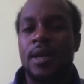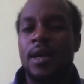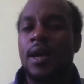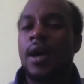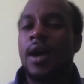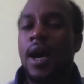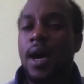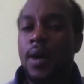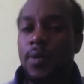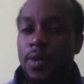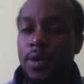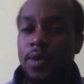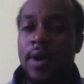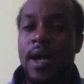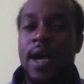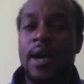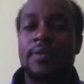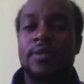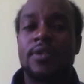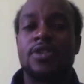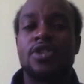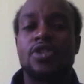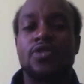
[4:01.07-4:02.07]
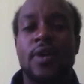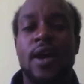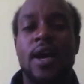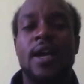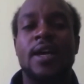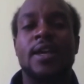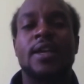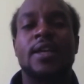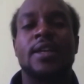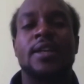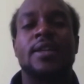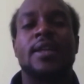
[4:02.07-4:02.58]
I will have to try
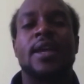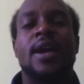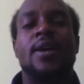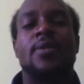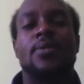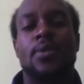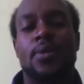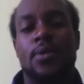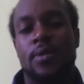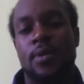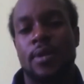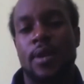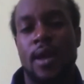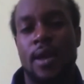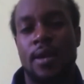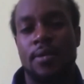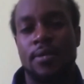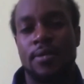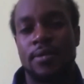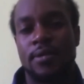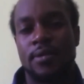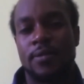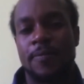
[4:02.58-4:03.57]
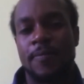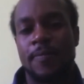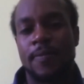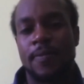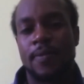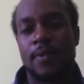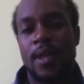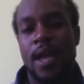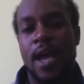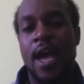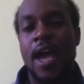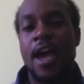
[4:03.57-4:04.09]
and get that worked out.
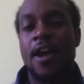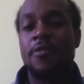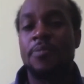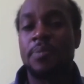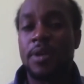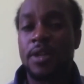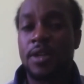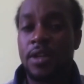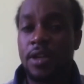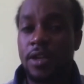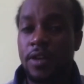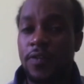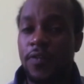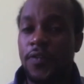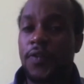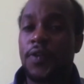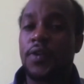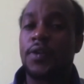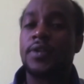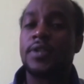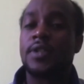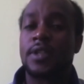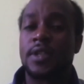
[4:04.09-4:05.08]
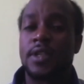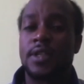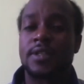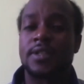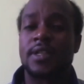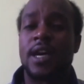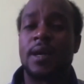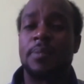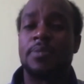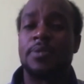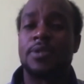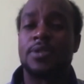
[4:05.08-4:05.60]
I have been looking forward to this
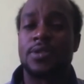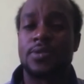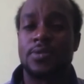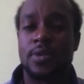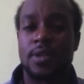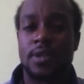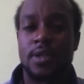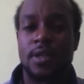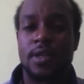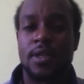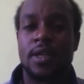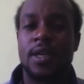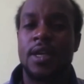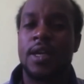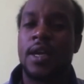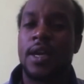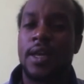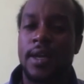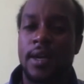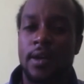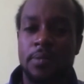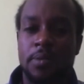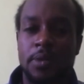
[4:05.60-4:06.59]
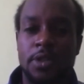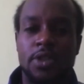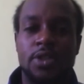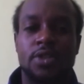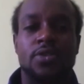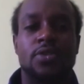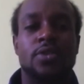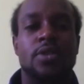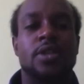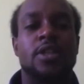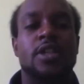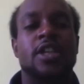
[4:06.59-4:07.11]
opportunity, and I'll be
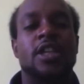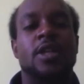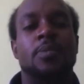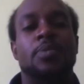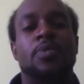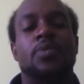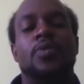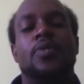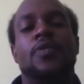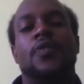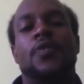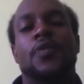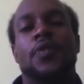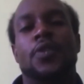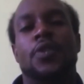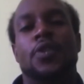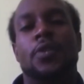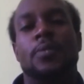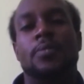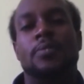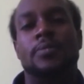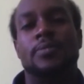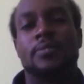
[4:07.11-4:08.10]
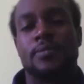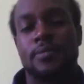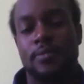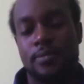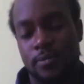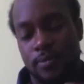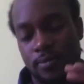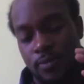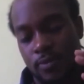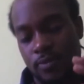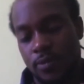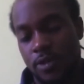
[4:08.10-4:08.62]
sure to keep you informed.
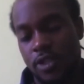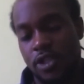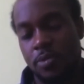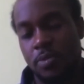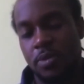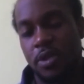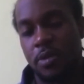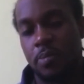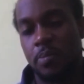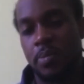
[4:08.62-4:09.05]
Wish me the